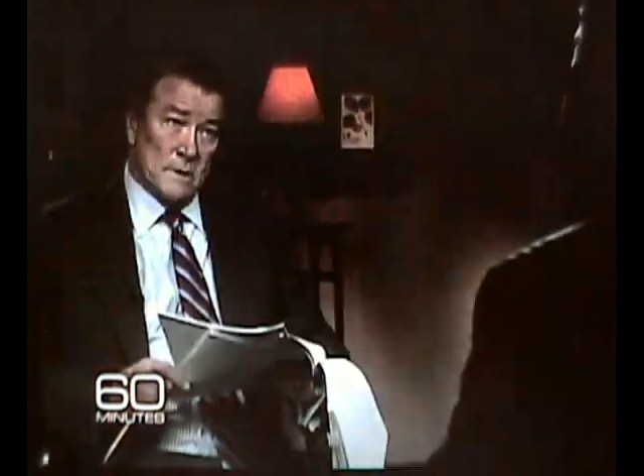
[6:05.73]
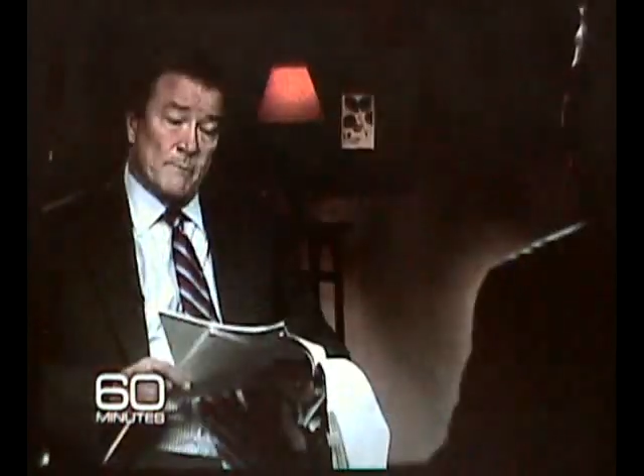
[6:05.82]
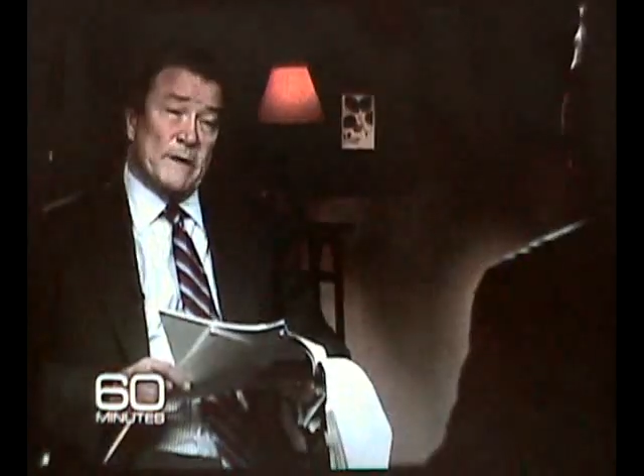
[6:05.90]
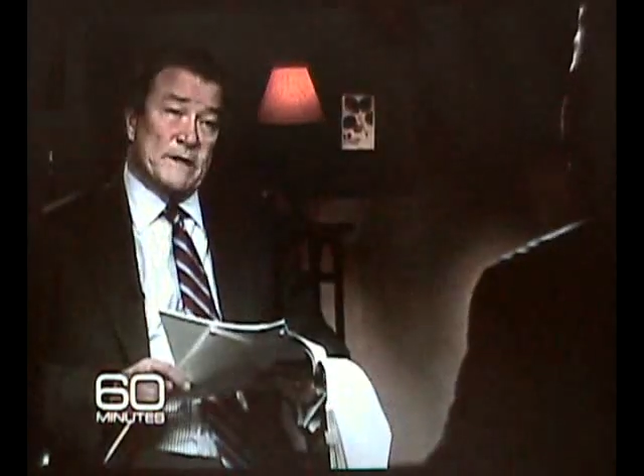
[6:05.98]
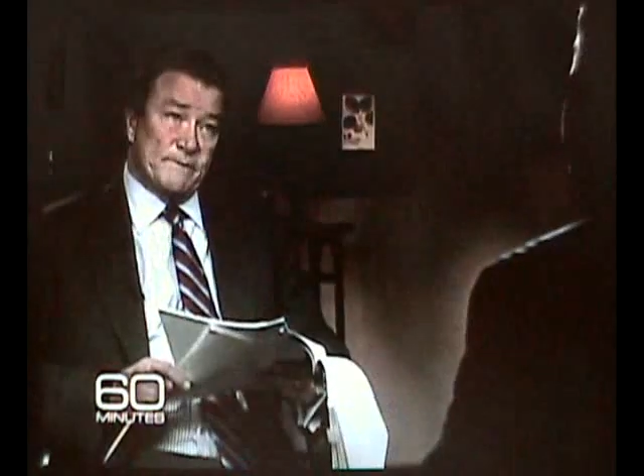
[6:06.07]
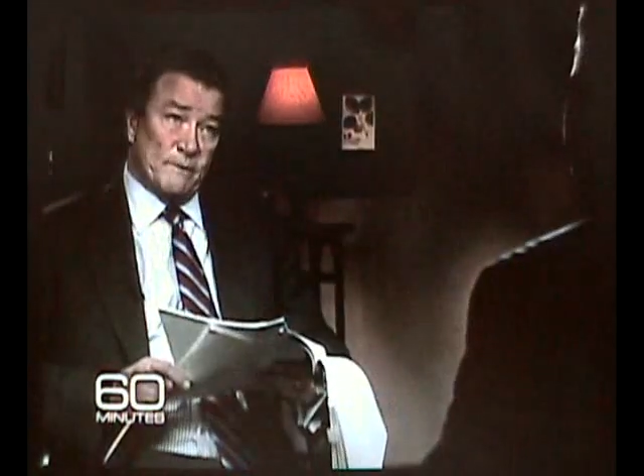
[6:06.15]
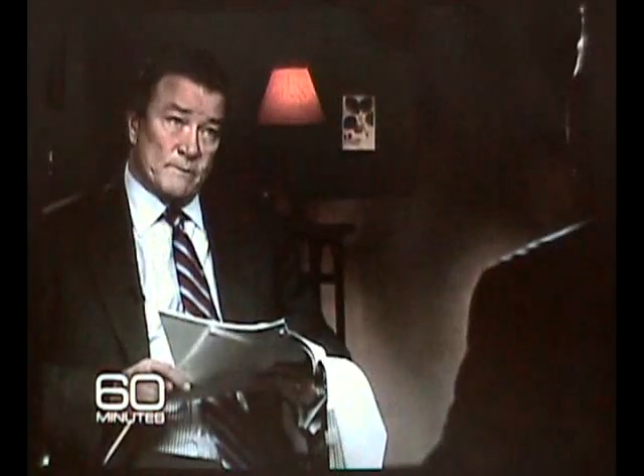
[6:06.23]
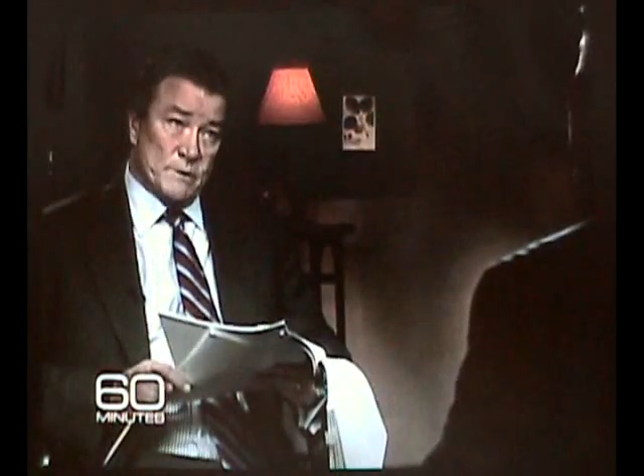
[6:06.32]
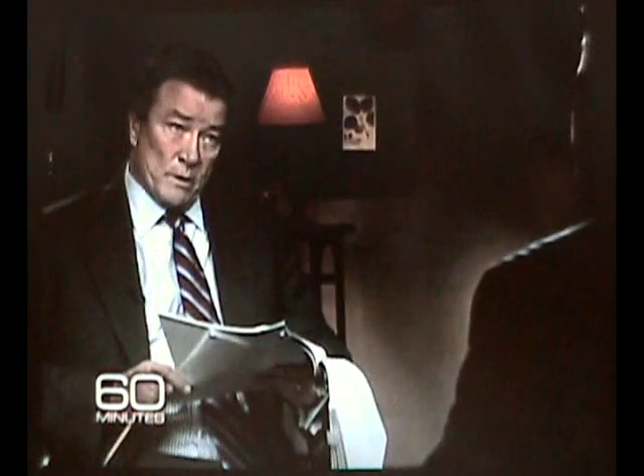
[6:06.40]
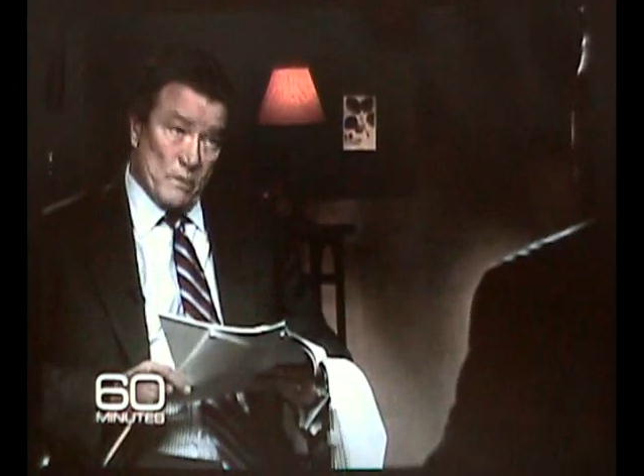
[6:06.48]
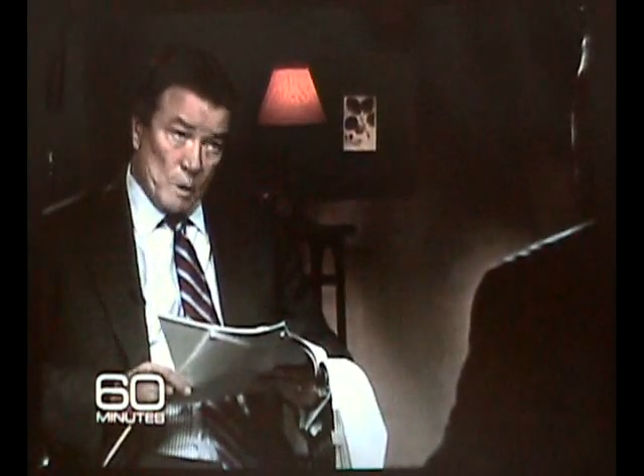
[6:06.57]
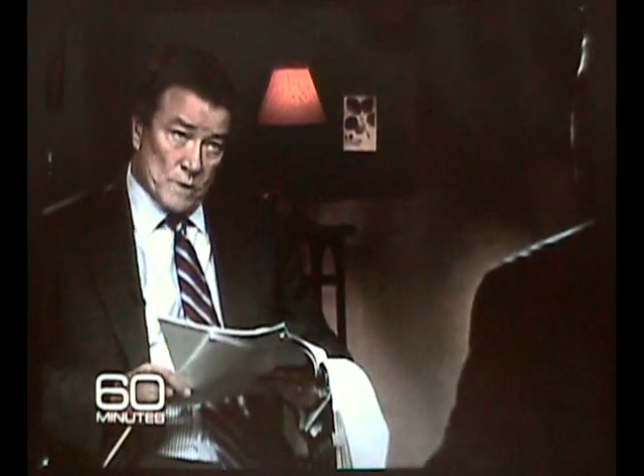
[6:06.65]
do. The biggest
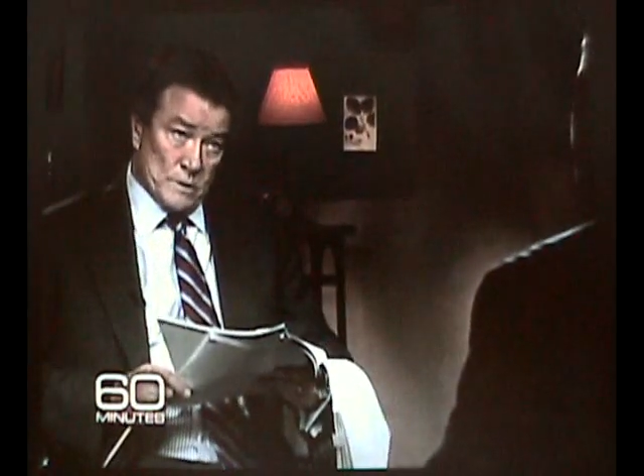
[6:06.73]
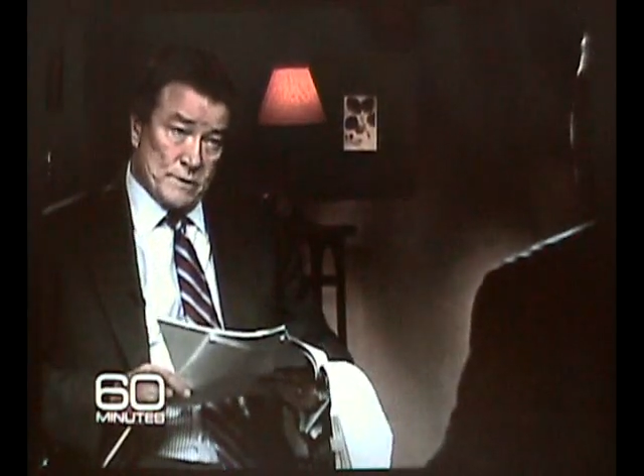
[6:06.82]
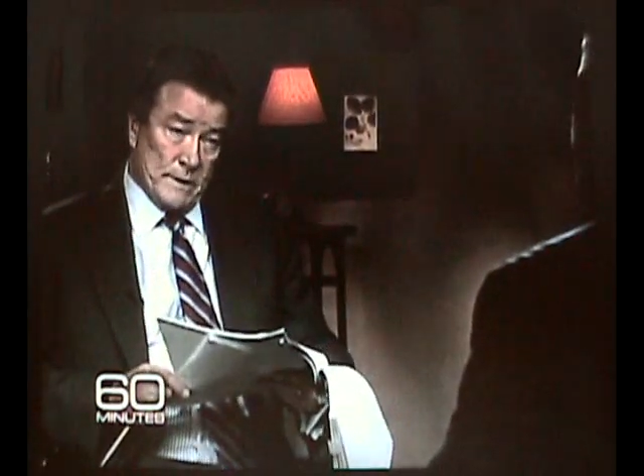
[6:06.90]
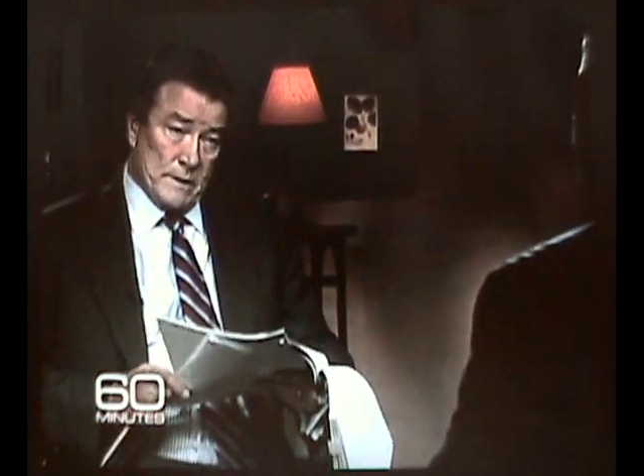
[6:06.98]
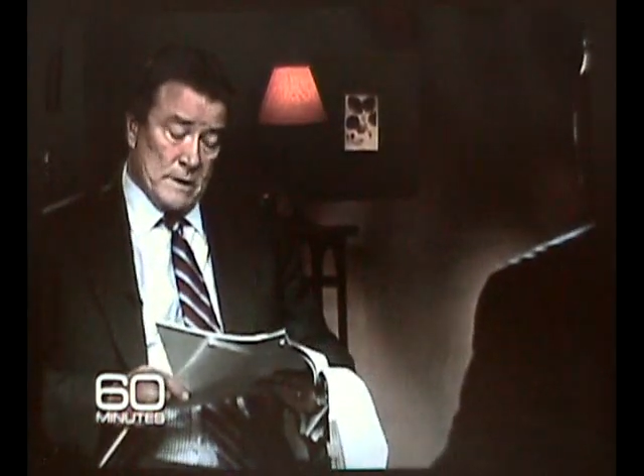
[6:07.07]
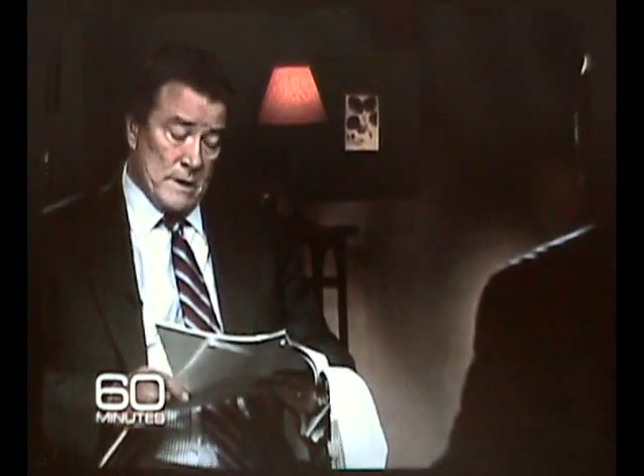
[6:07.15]
firms on Wall Street